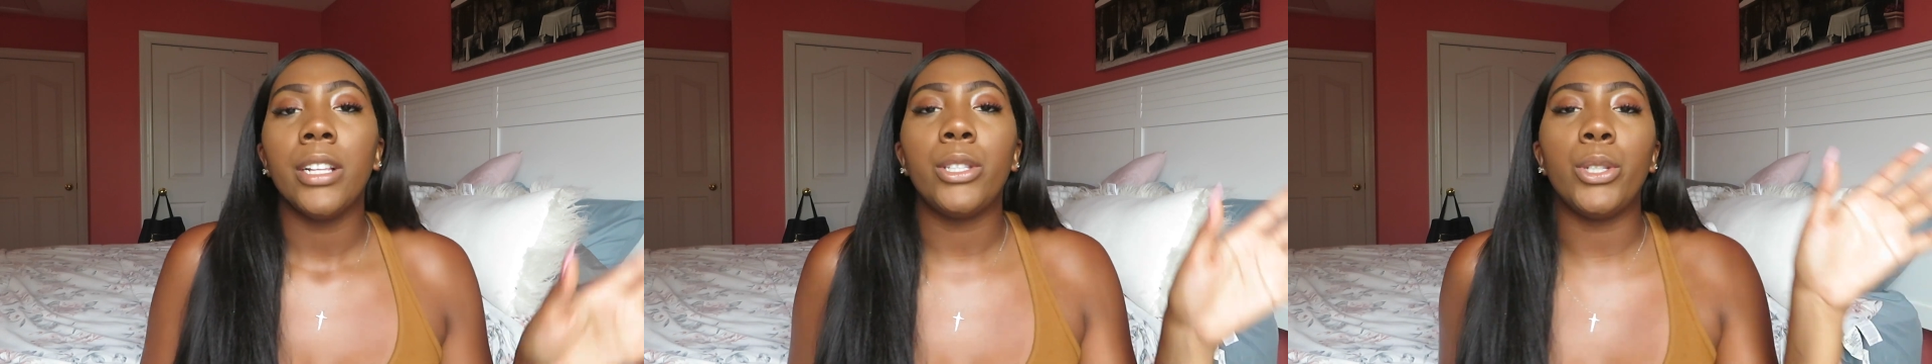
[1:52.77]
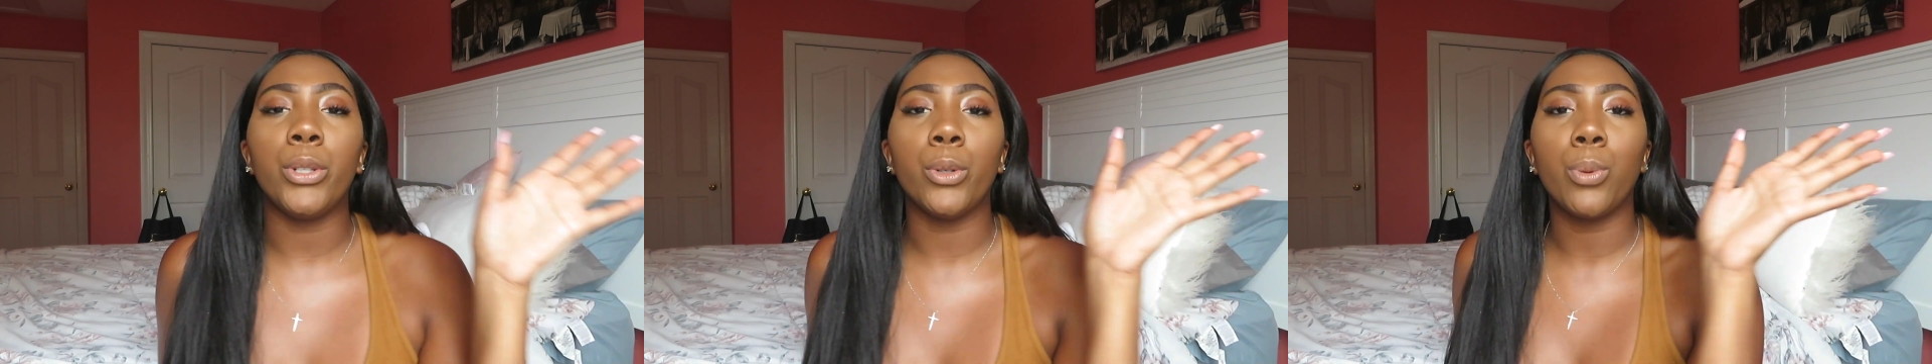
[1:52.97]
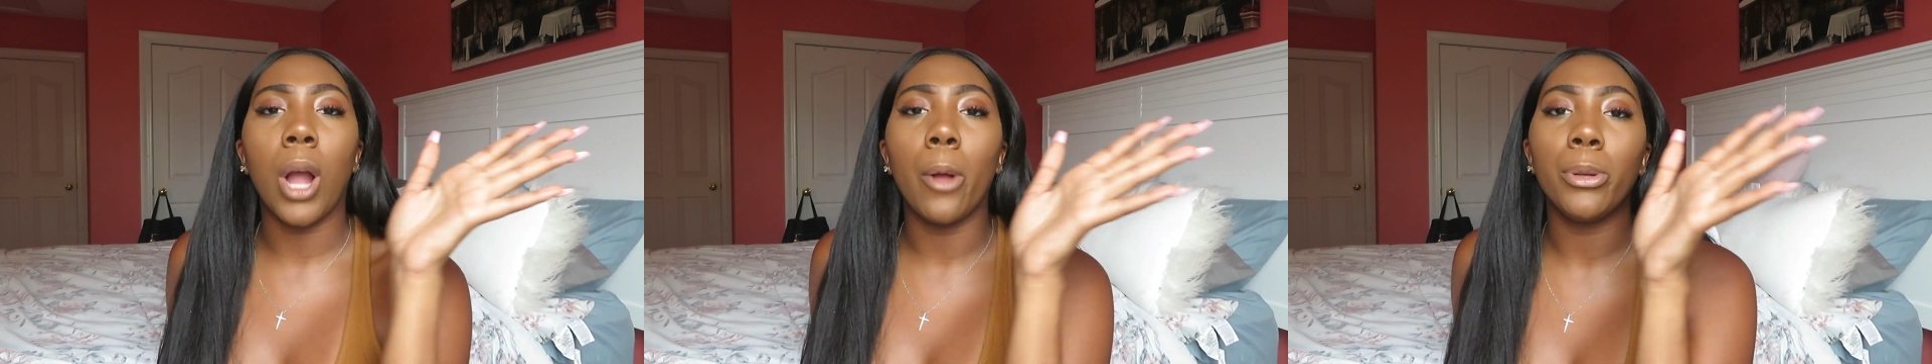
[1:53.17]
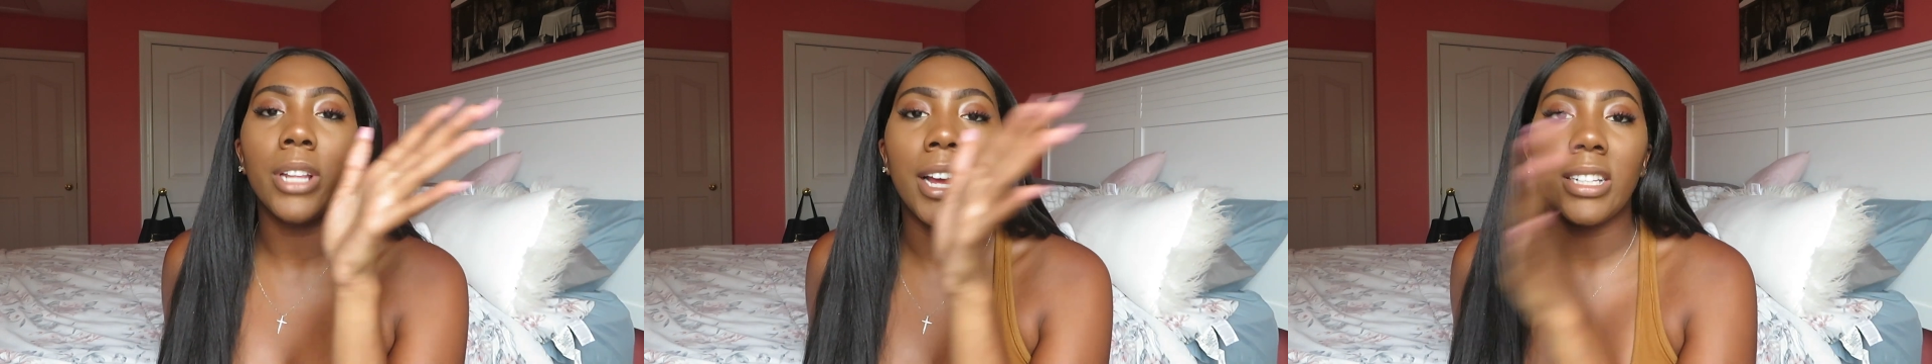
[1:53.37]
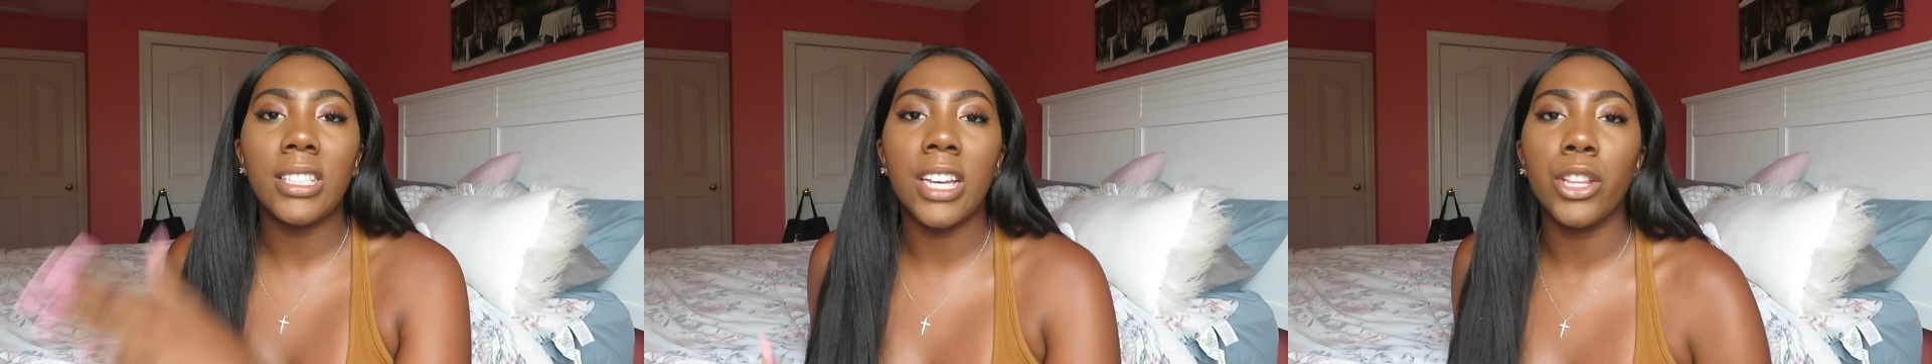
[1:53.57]
to probably
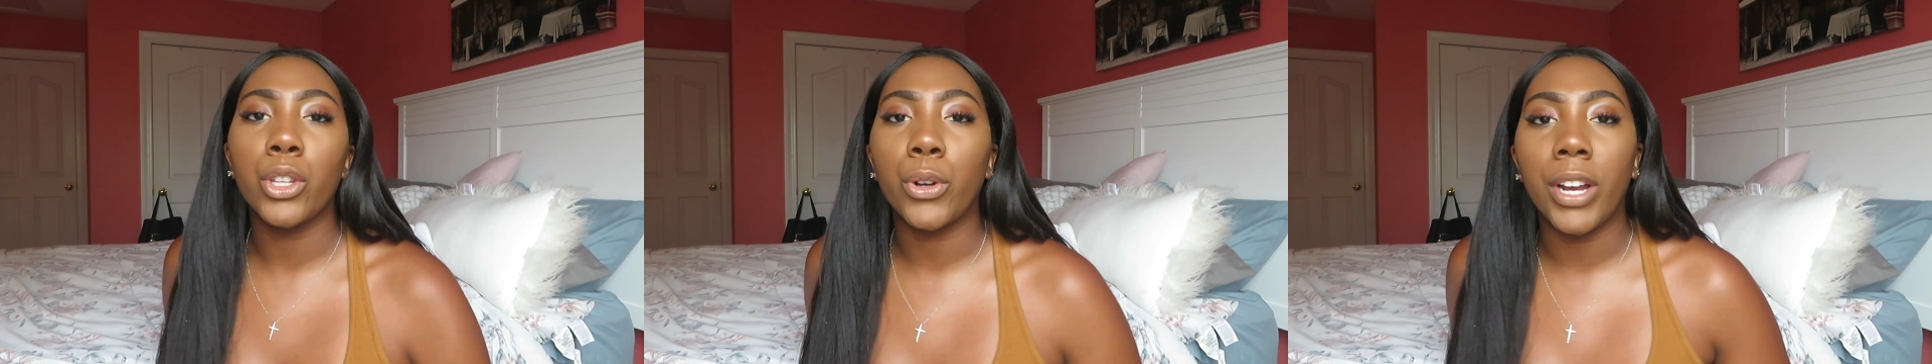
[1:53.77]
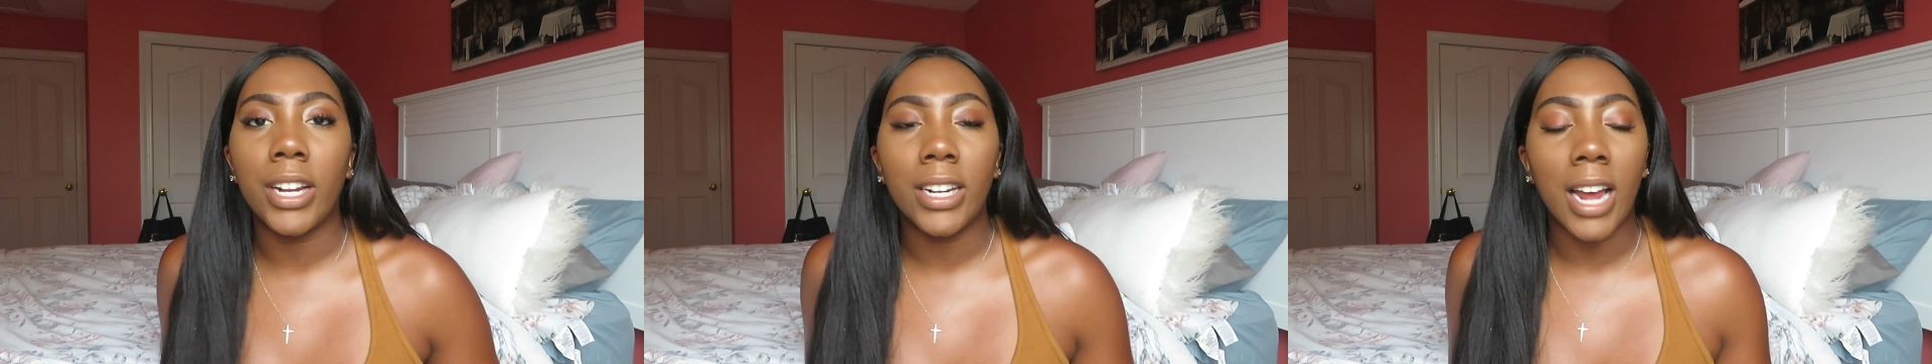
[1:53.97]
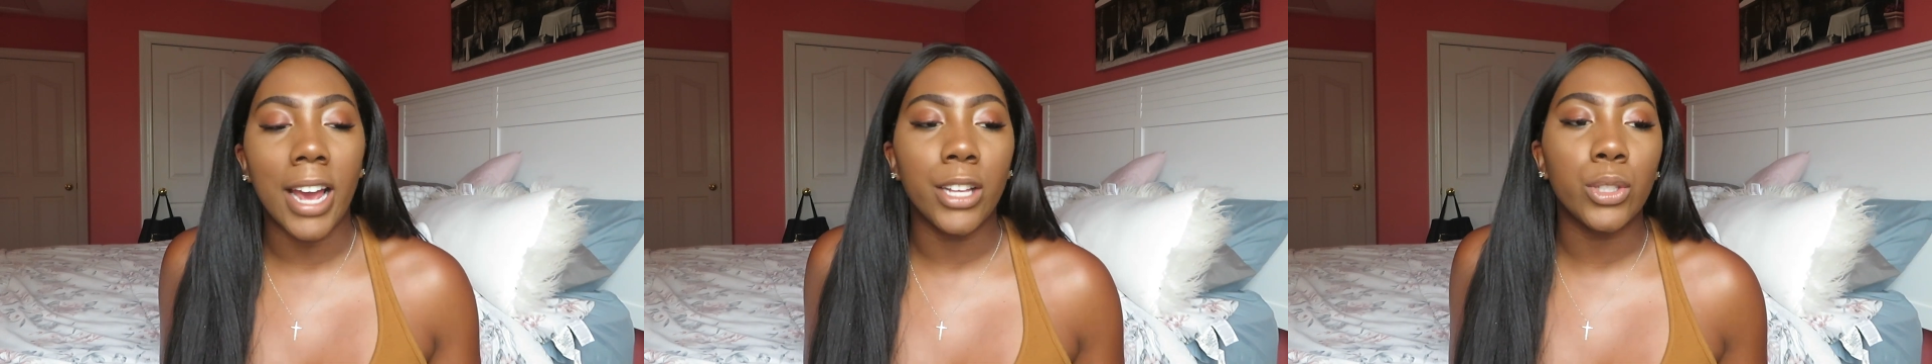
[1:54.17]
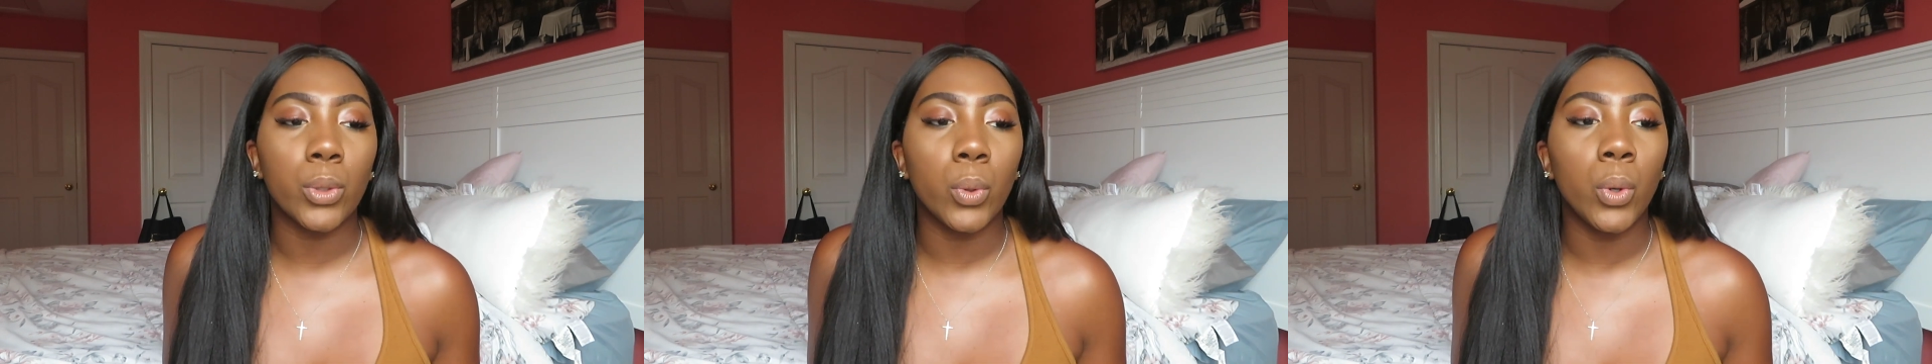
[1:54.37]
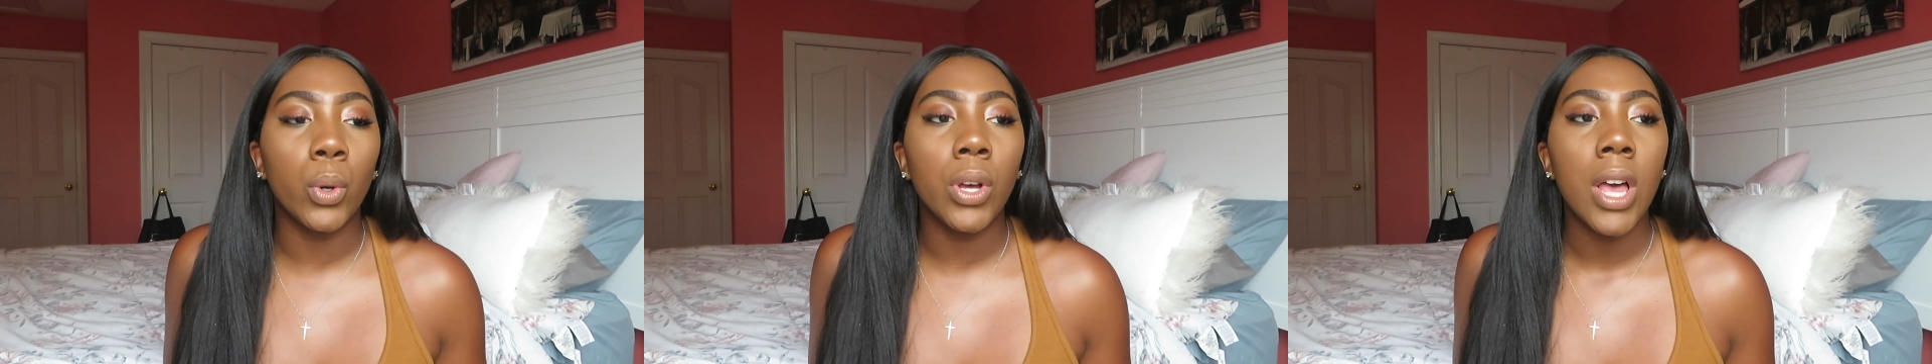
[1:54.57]
like 10th grade in high
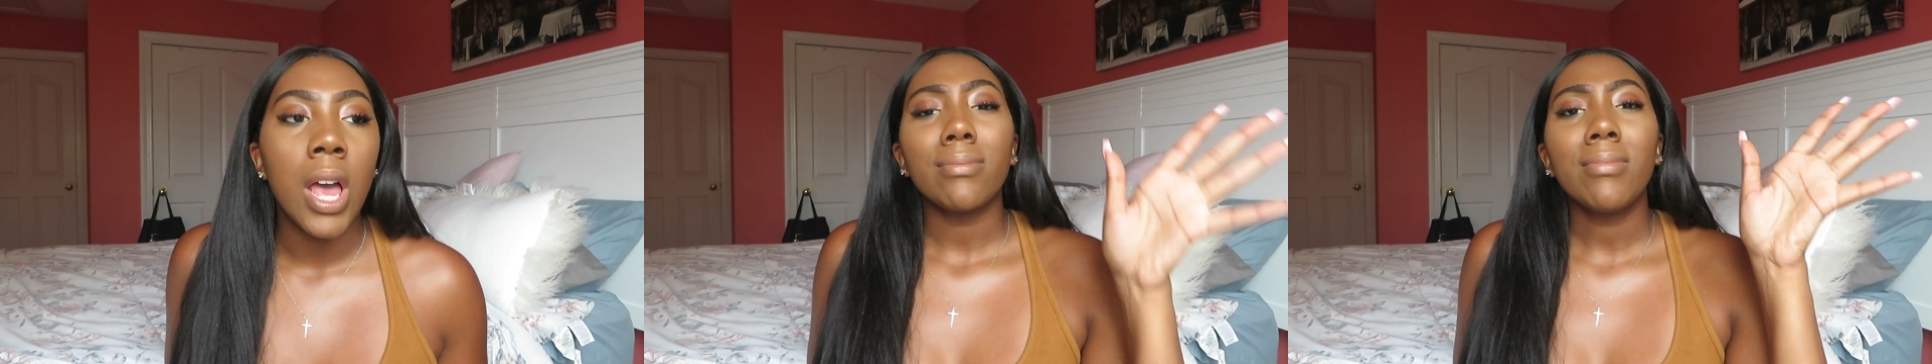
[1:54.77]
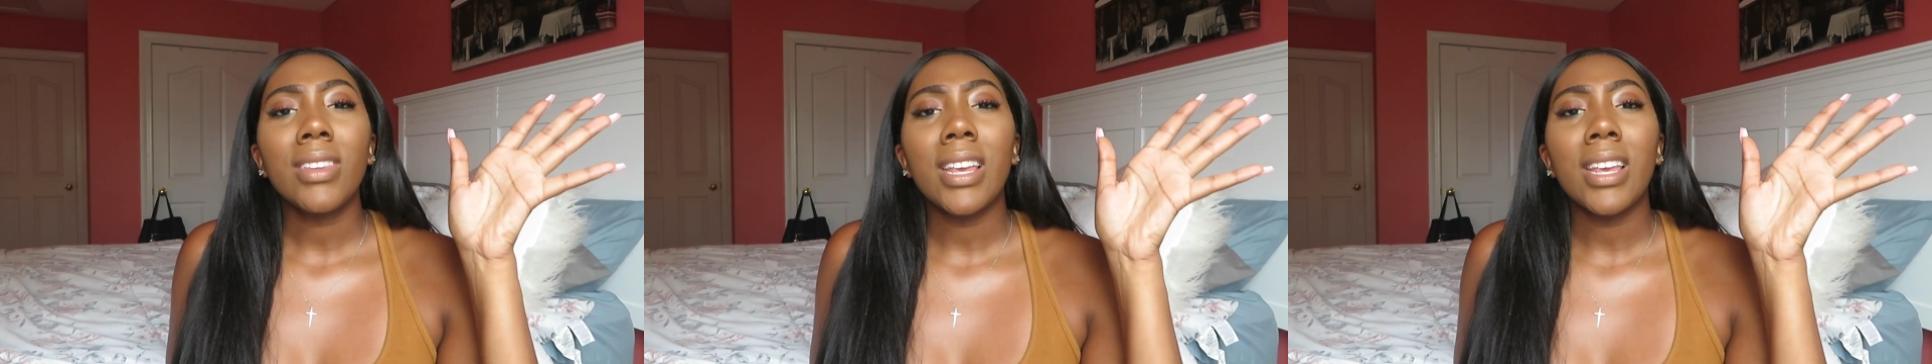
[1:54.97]
school.